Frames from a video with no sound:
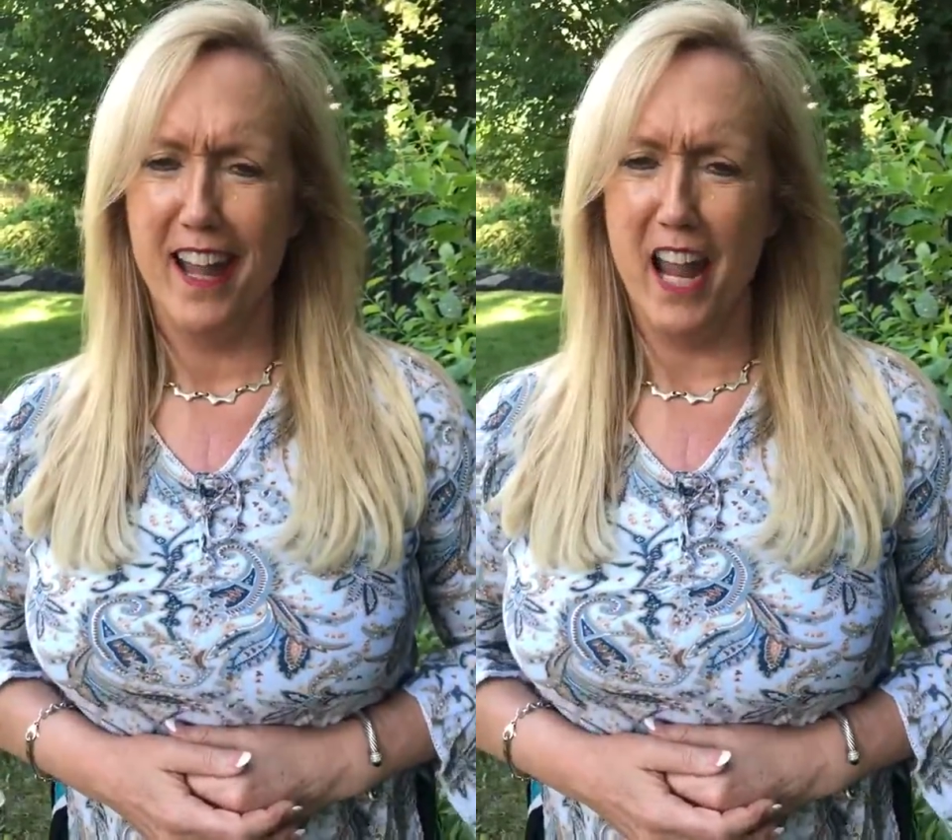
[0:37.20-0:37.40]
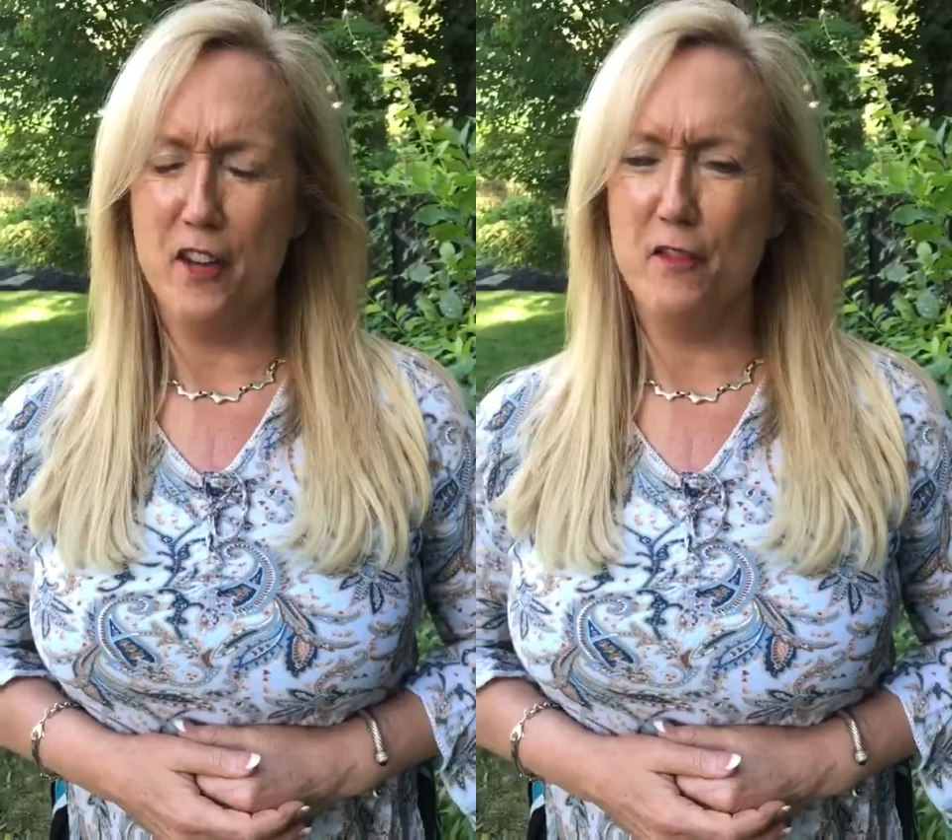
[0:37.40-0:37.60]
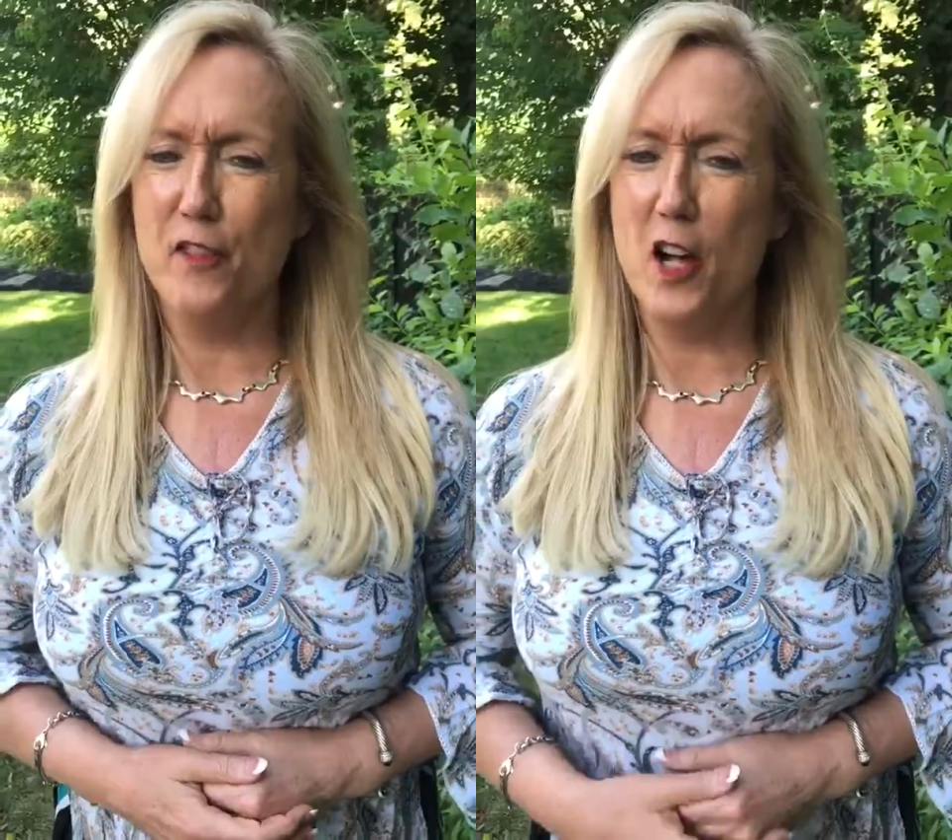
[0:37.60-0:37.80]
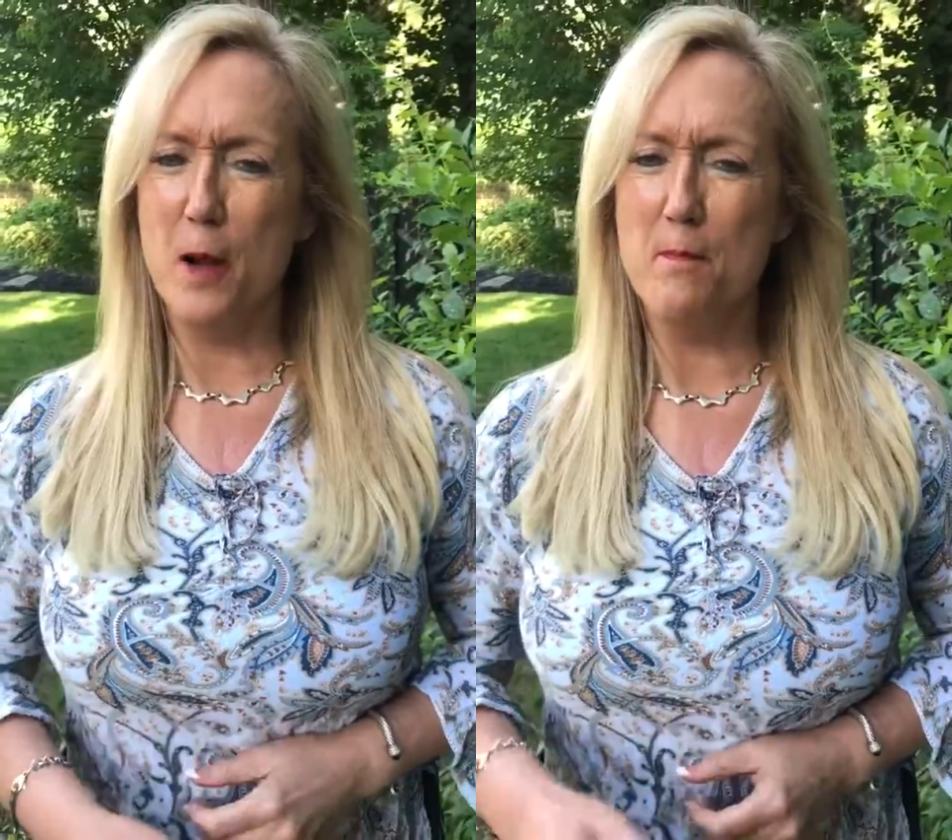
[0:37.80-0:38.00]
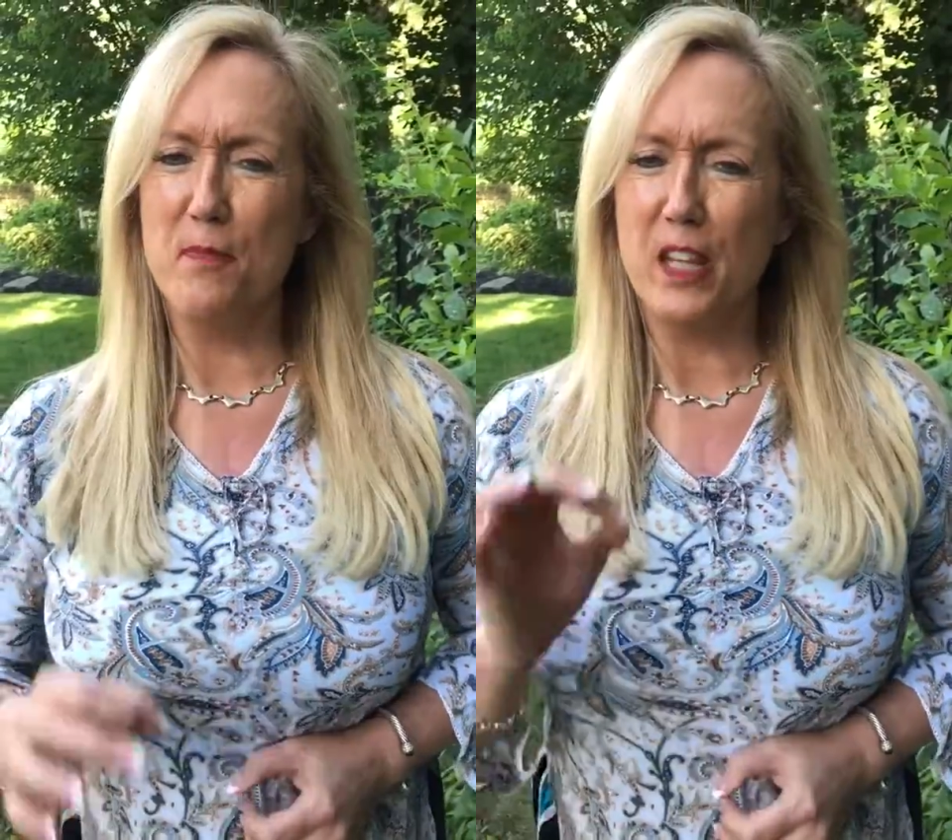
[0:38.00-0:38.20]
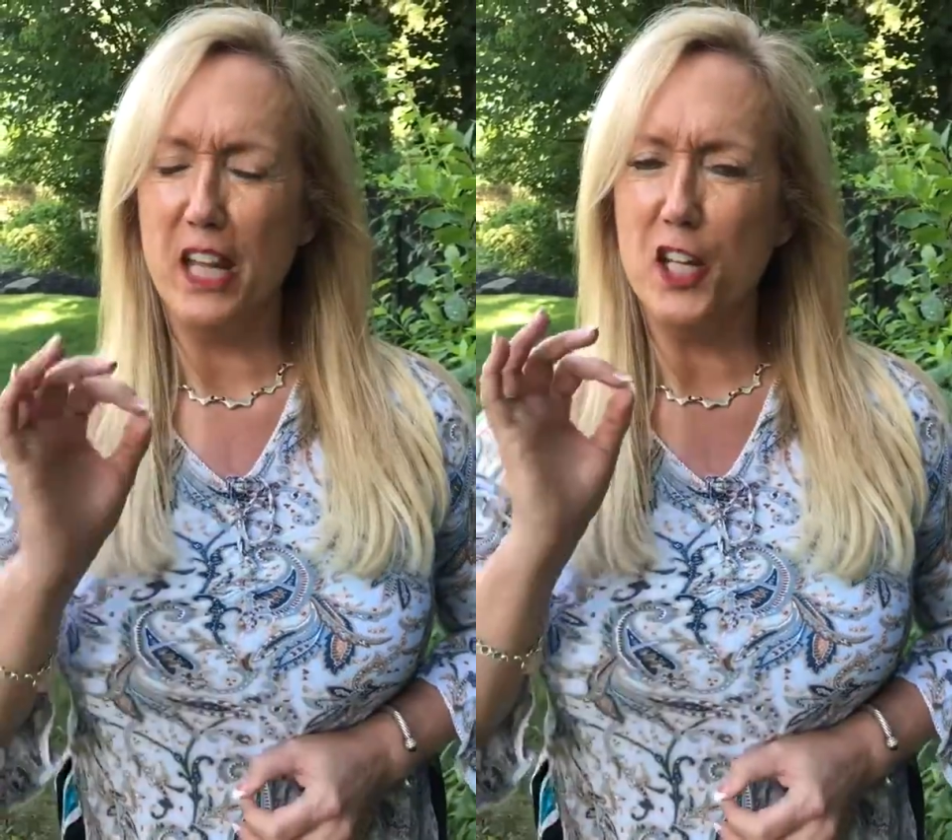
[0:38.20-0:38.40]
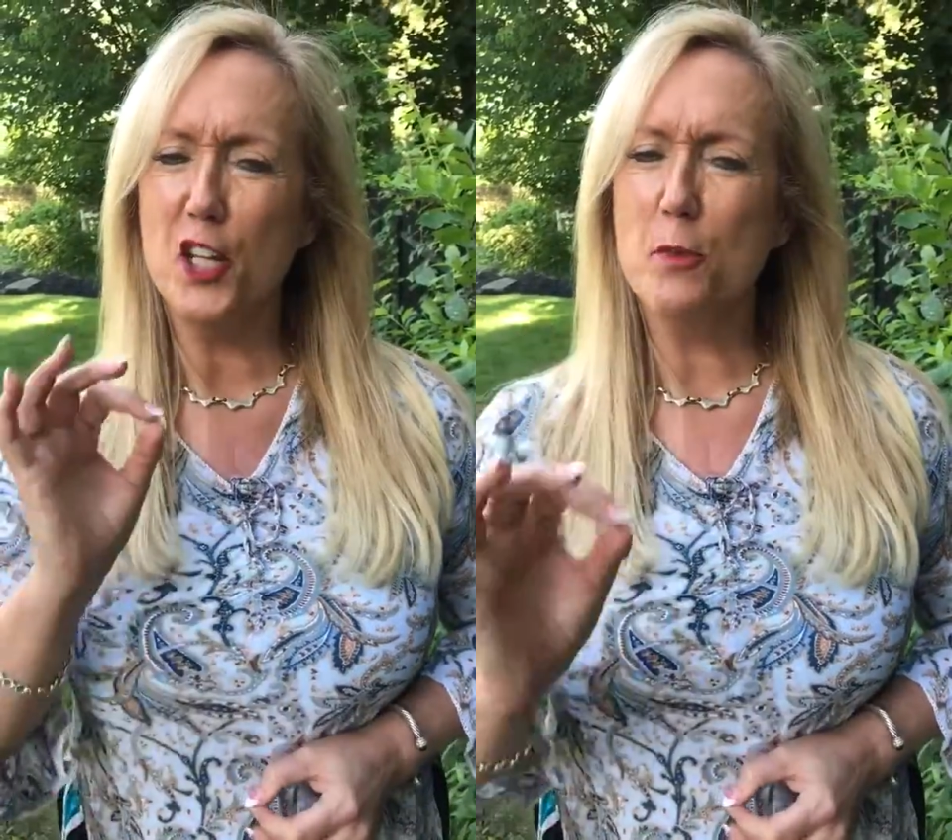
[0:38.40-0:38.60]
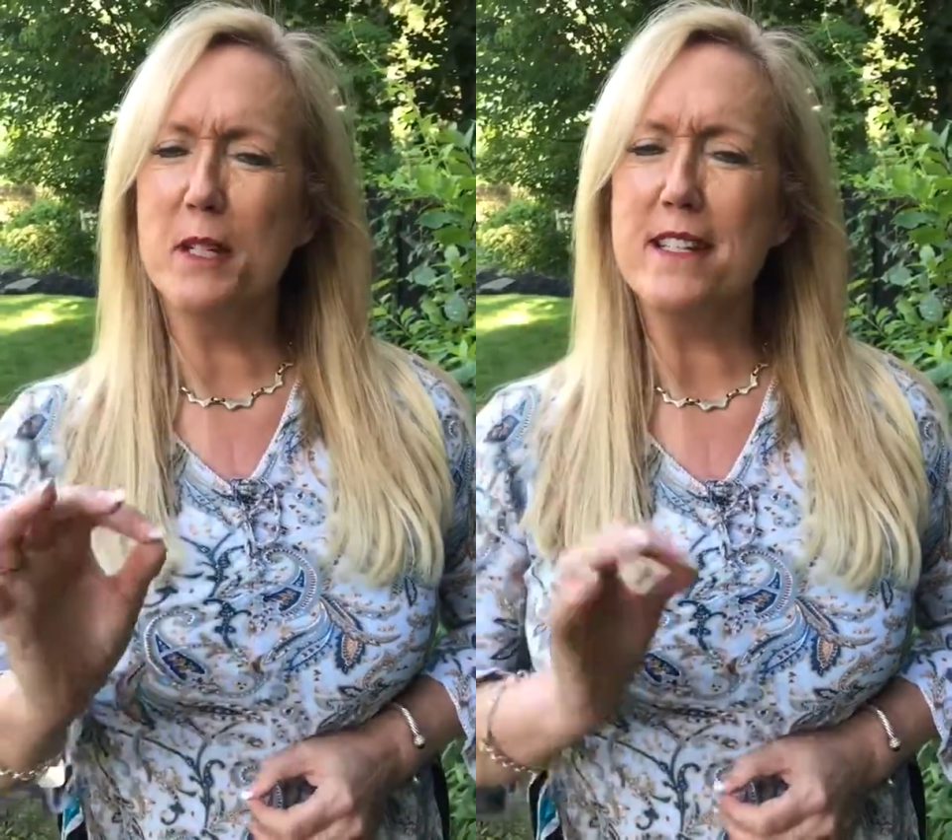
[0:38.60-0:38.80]
And from a
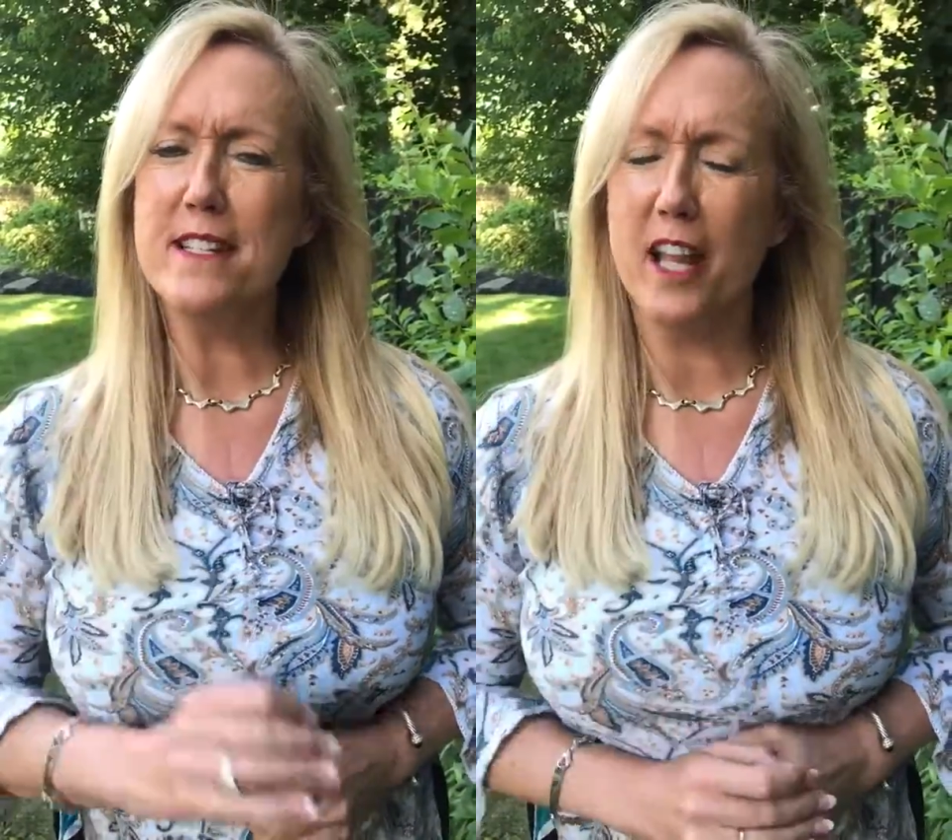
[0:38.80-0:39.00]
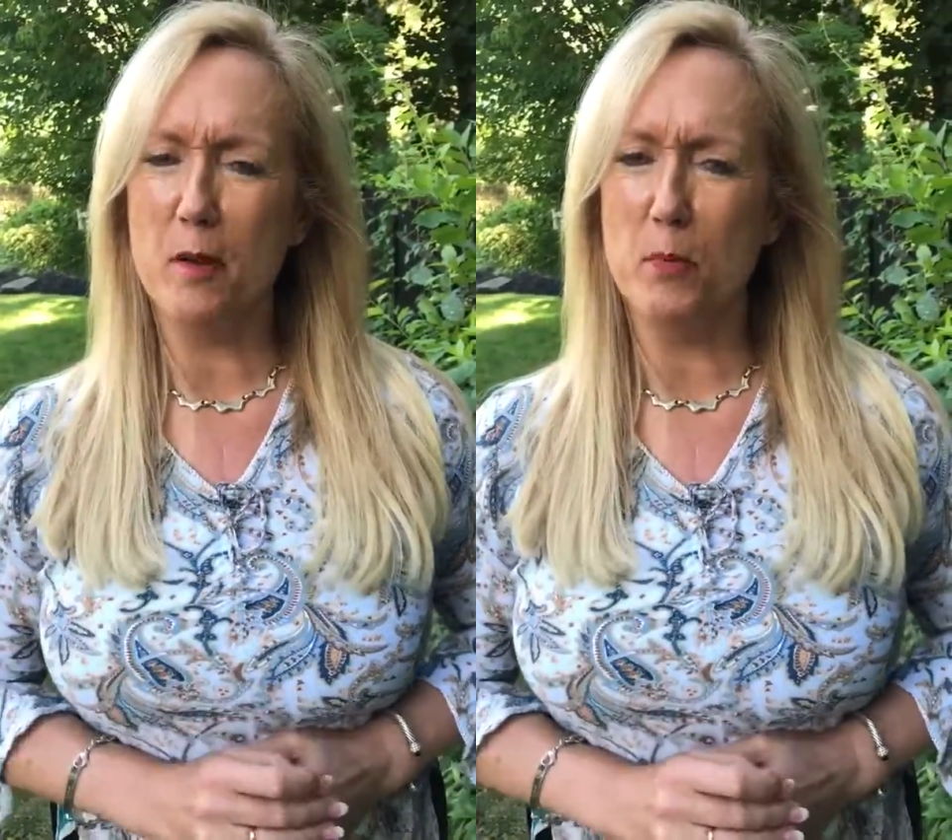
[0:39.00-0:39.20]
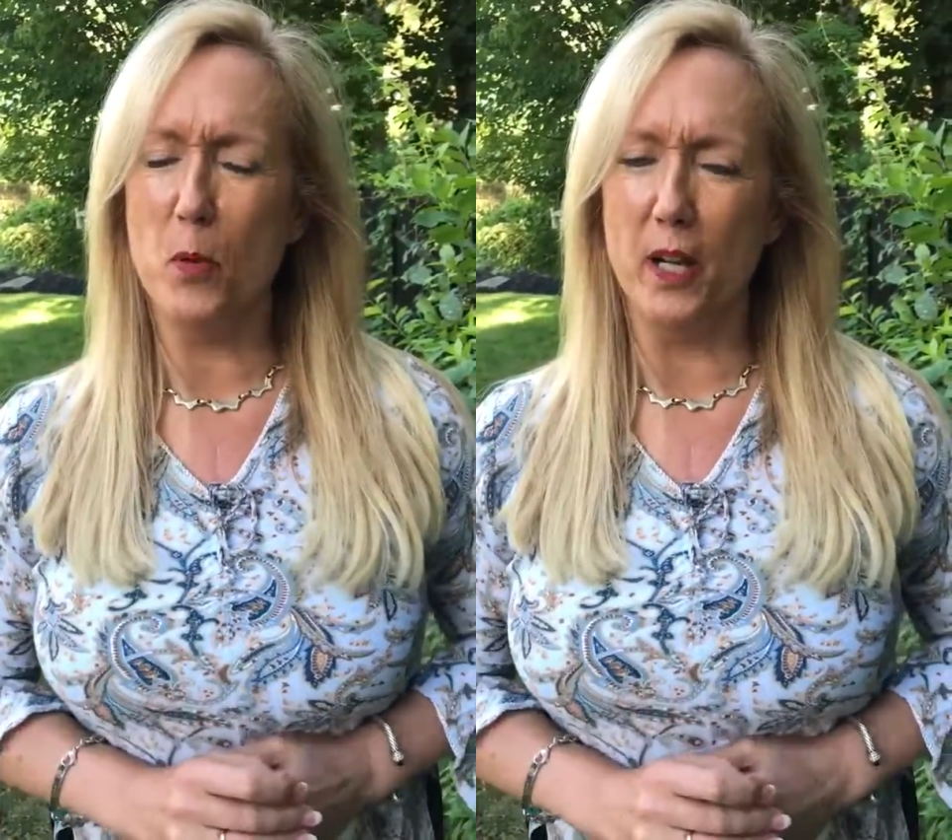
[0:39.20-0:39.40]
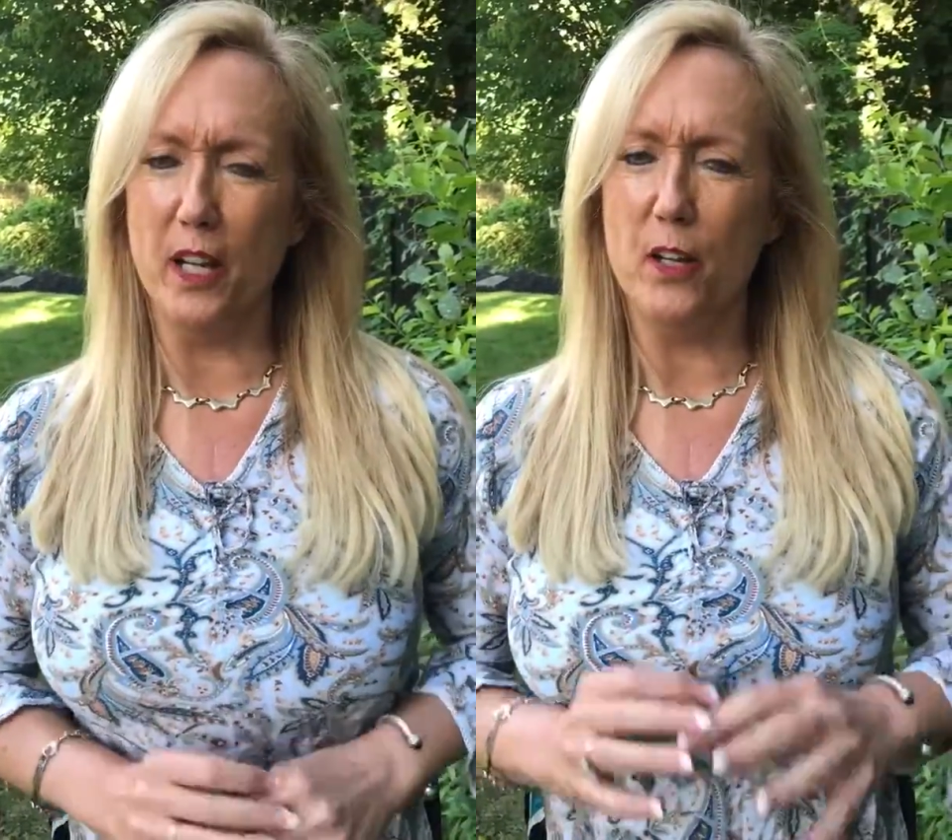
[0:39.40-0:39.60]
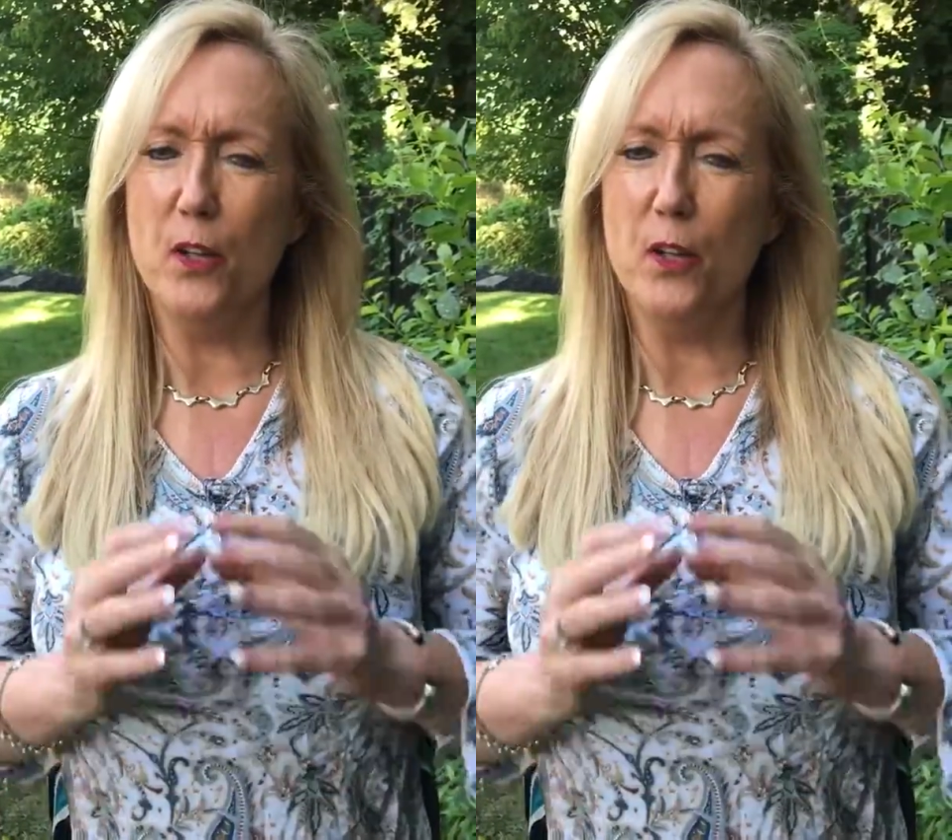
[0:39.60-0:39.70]
human standpoint,